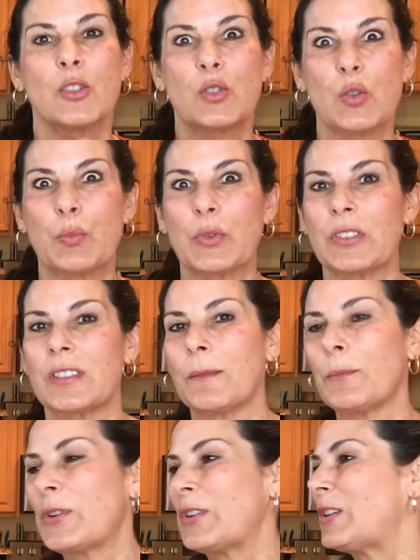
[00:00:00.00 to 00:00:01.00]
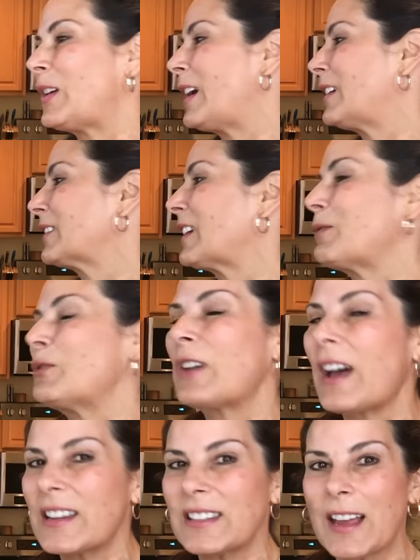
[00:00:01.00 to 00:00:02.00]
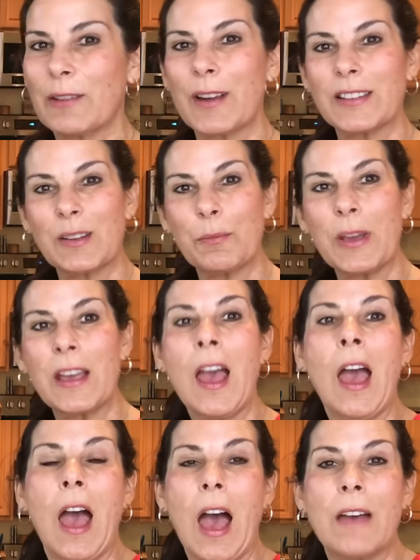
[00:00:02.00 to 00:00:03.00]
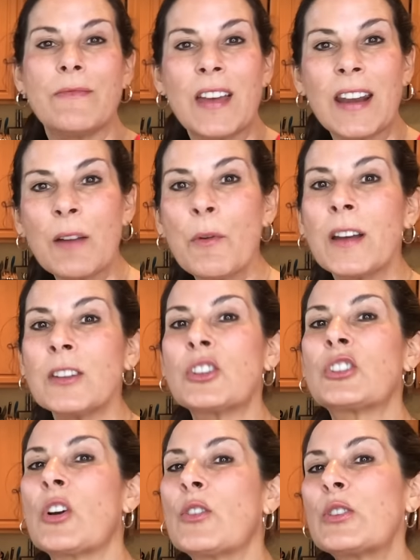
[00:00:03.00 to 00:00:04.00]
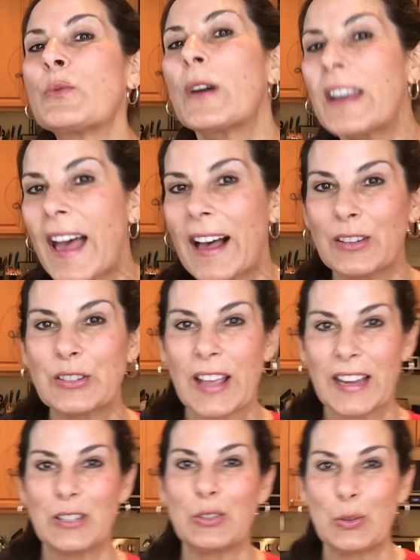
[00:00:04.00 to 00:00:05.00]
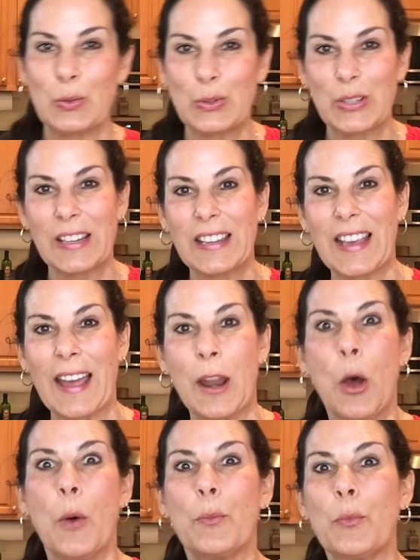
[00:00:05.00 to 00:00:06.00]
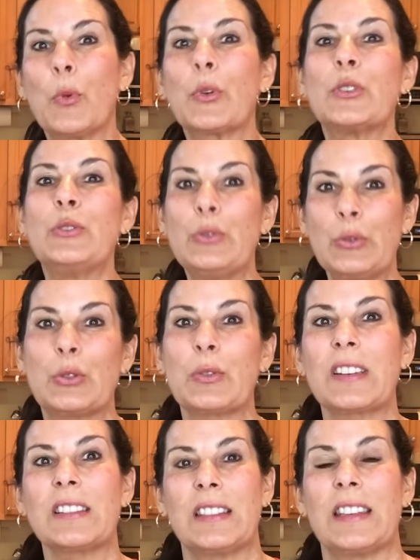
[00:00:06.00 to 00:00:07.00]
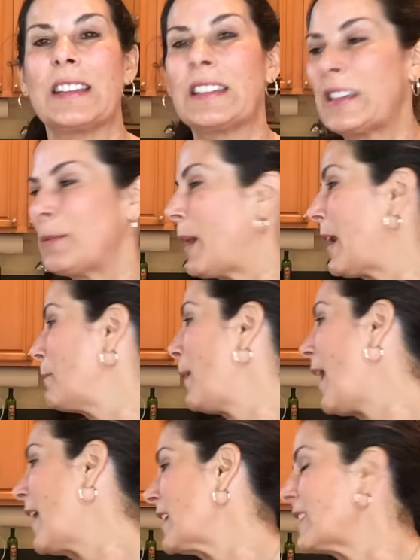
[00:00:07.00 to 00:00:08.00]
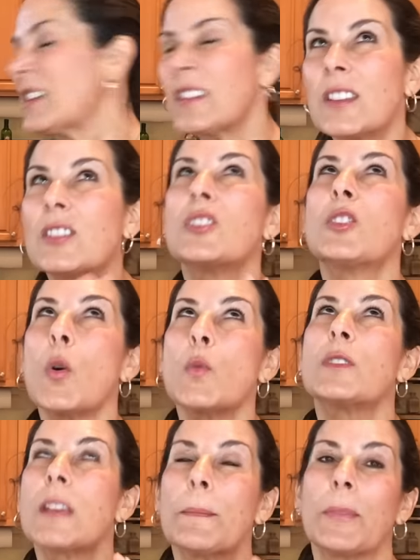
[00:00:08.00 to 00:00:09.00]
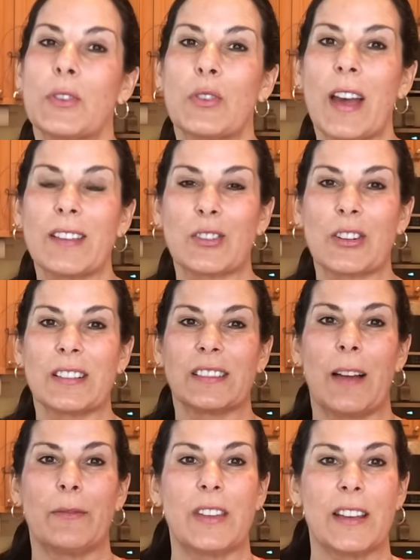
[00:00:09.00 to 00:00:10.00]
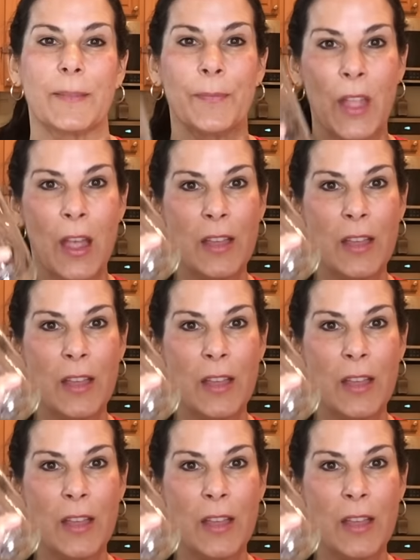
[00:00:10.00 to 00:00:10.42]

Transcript: Super simple. I'll give you guys that recipe. And then I wanna show you what else I do to get more nutrients into my body. This is so simple. You guys are gonna love this.